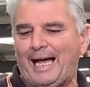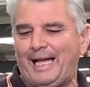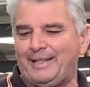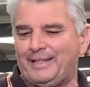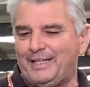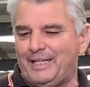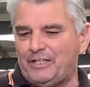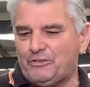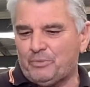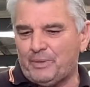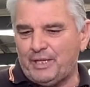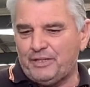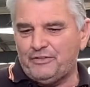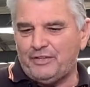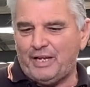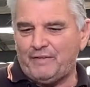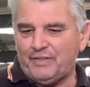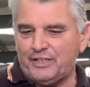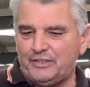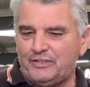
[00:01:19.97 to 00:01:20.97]
These ones
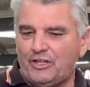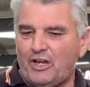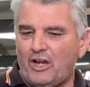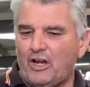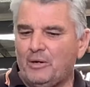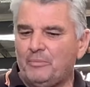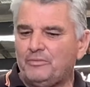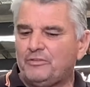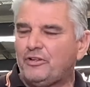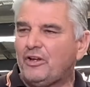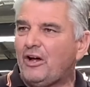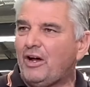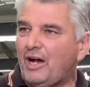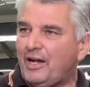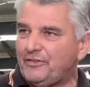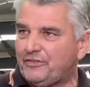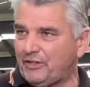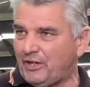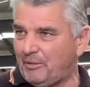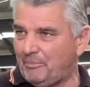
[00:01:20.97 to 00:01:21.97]
have a dome tyre,
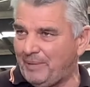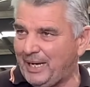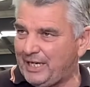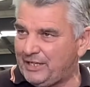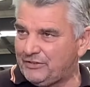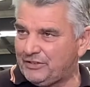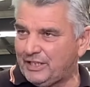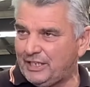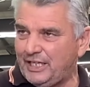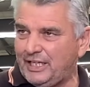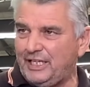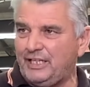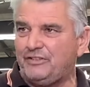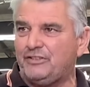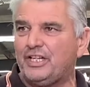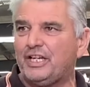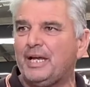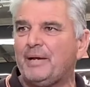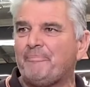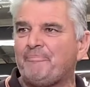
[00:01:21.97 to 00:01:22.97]
so it makes it
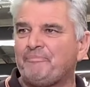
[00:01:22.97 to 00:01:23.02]
easier